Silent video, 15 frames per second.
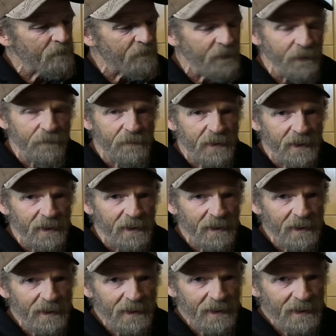50,
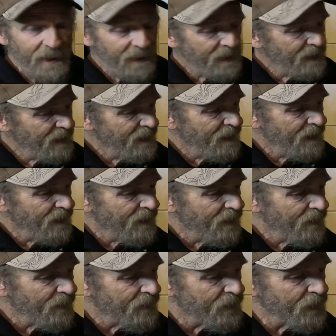
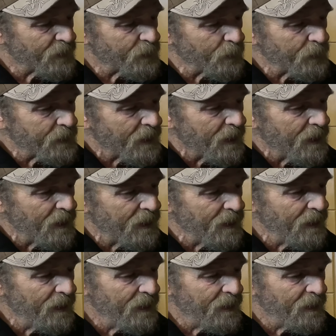this will
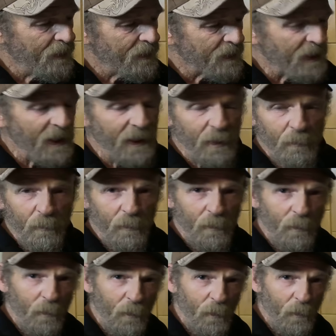turn yellow
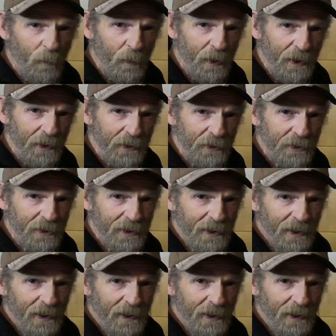or orange,